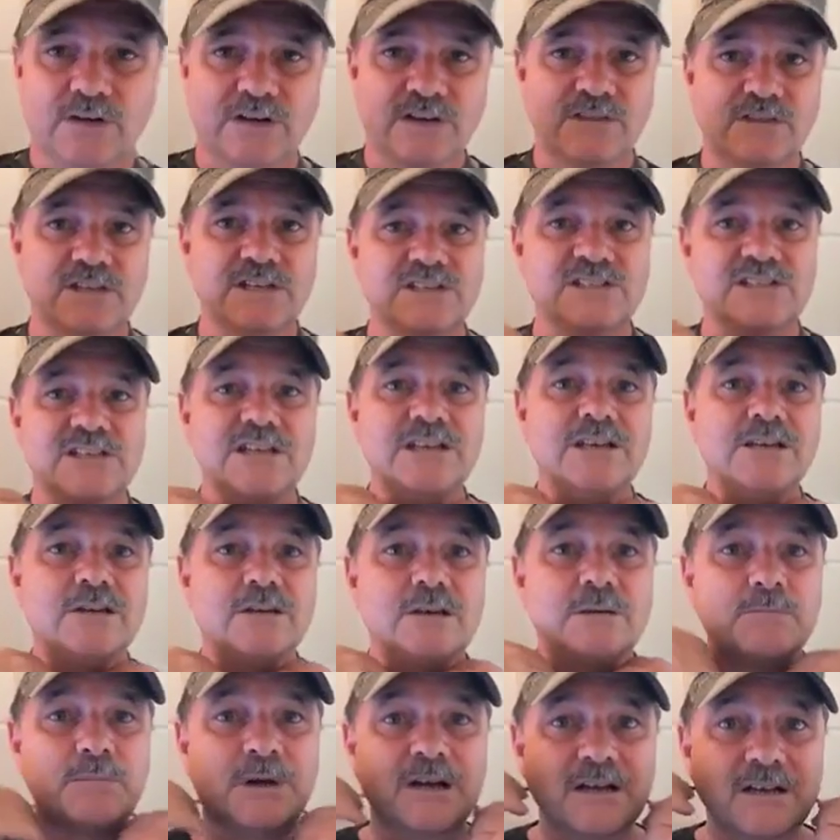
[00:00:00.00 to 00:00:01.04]
one of these
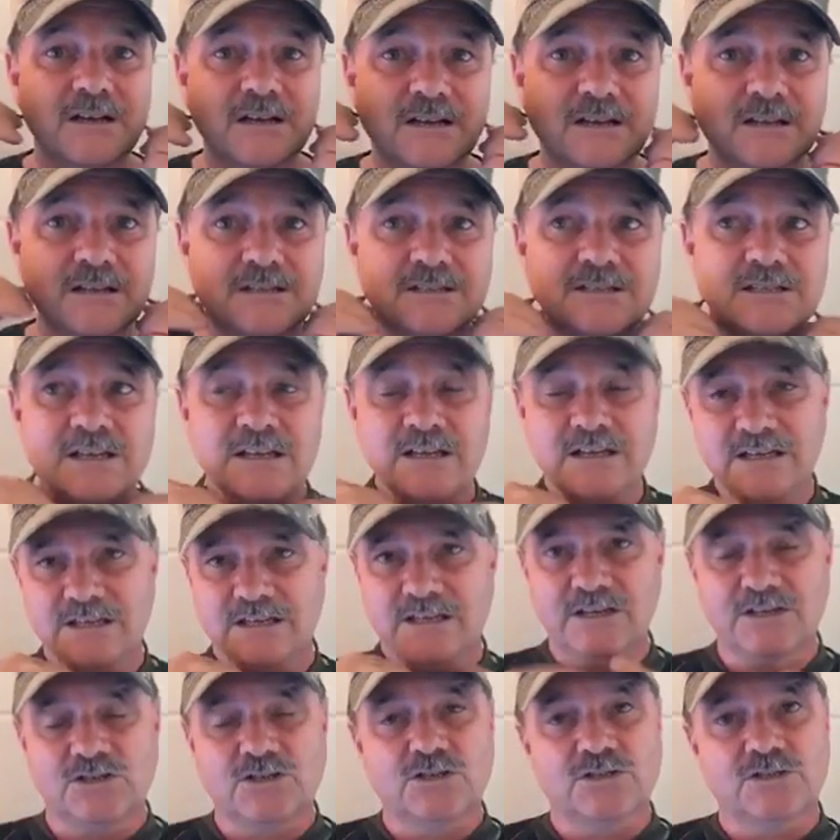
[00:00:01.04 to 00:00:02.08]
earbuds,
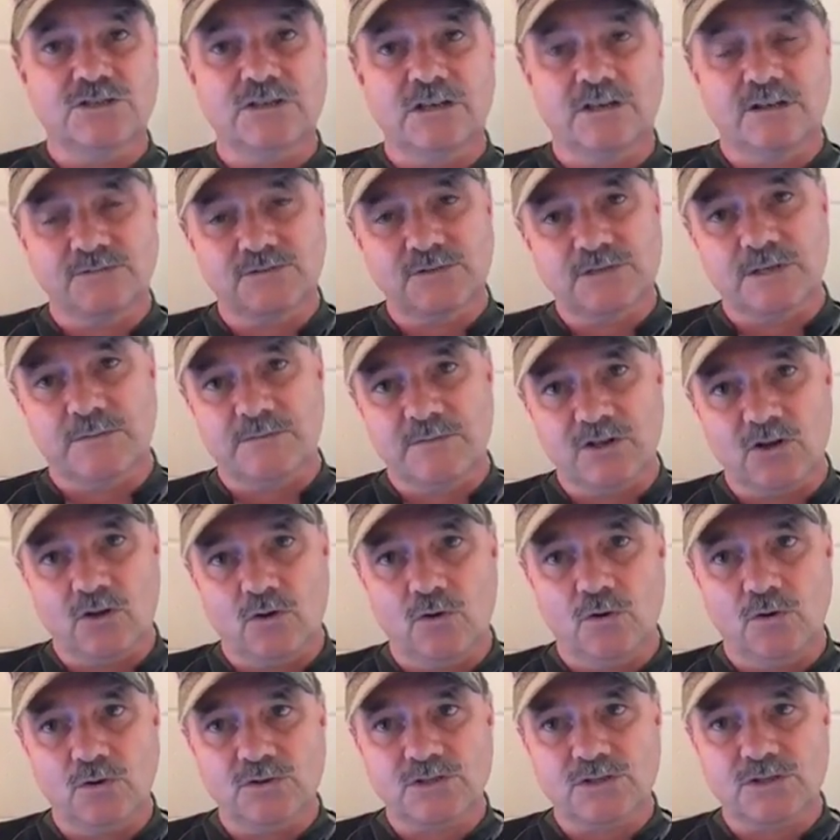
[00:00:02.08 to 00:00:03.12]
get yourself some of the
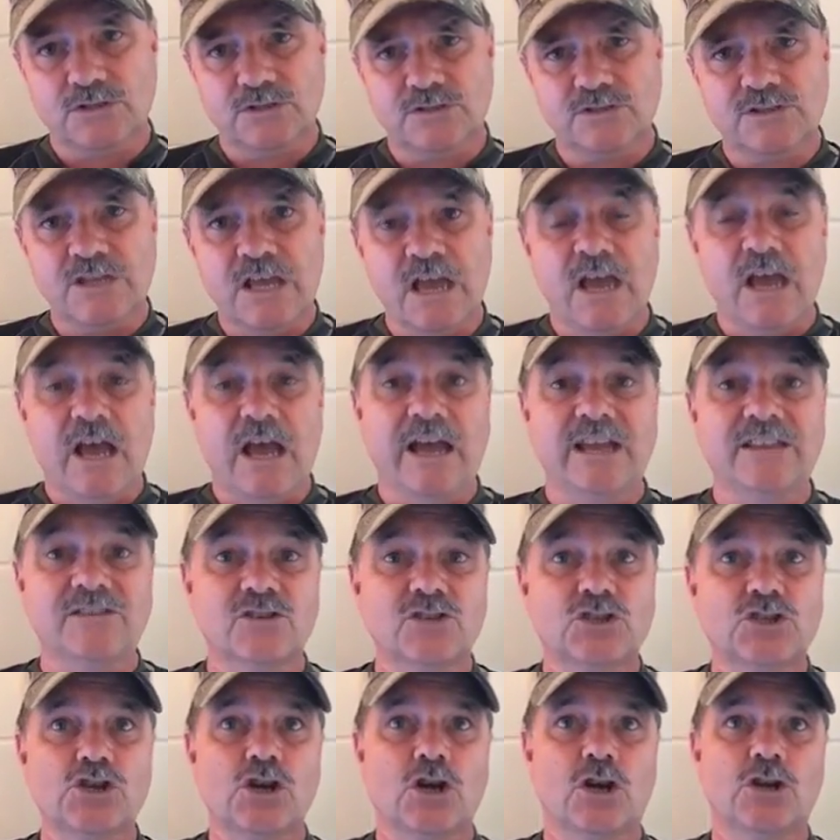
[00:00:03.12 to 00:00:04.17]
holsters and
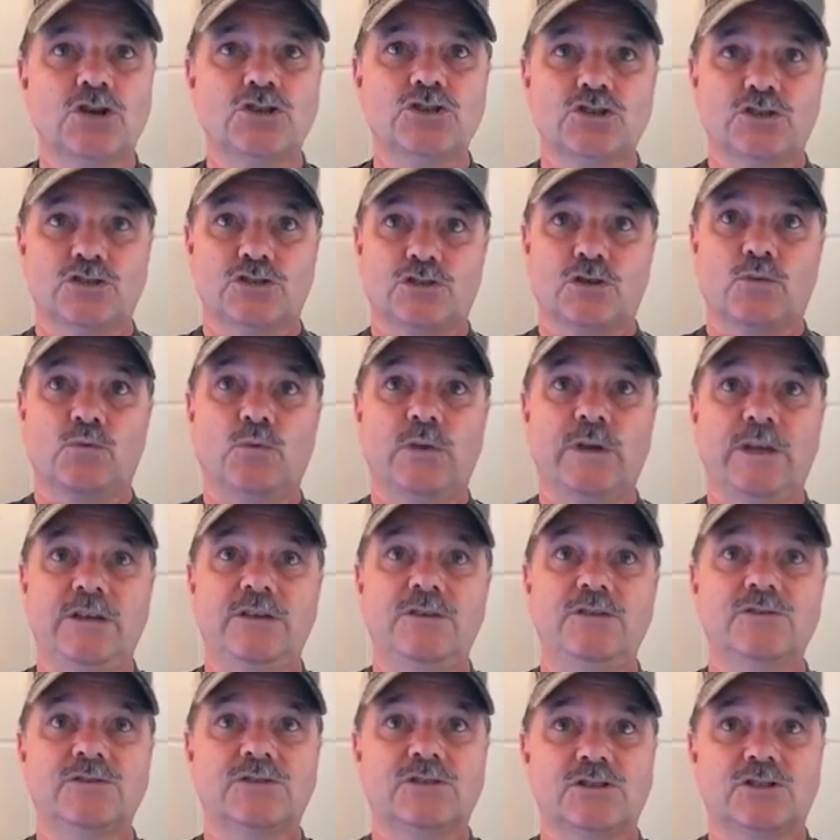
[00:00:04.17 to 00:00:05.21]
the chargers. We
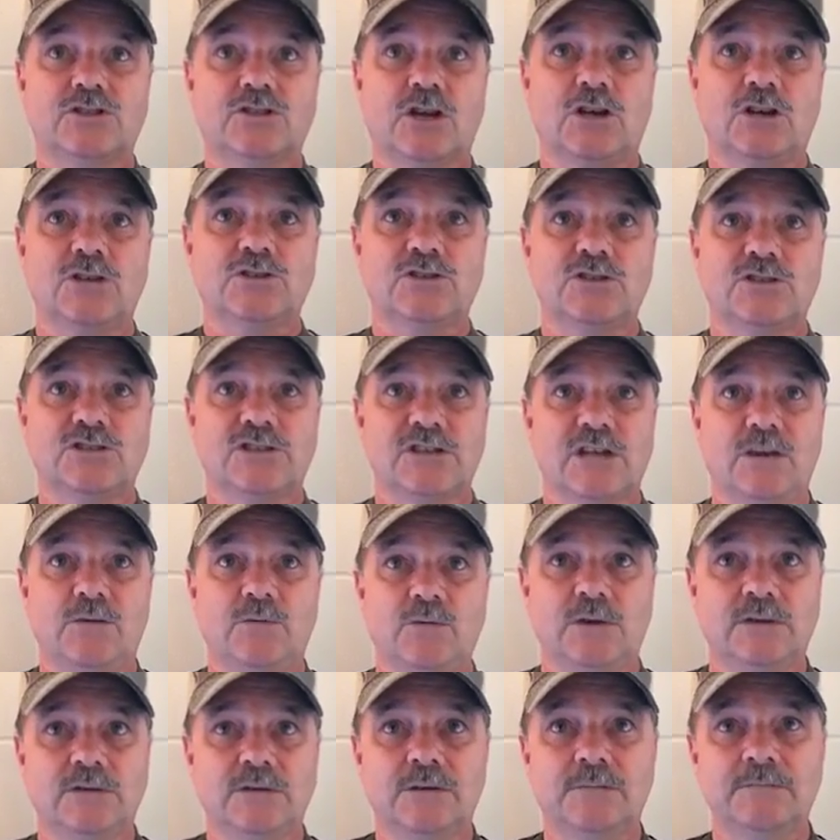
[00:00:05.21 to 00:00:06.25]
use the chargers, eh,
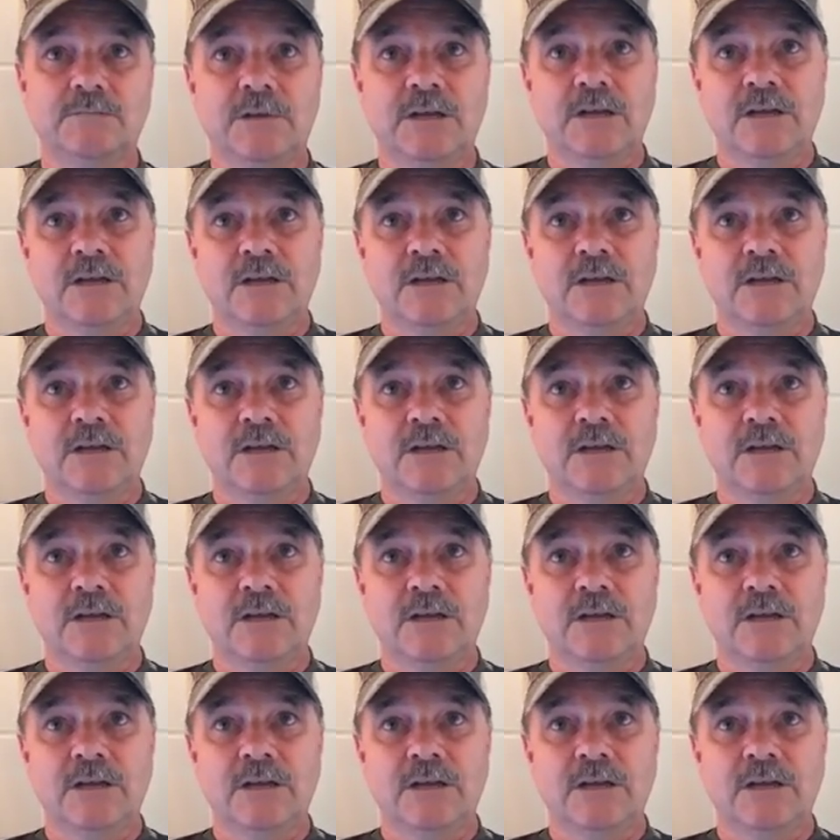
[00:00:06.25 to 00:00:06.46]
William?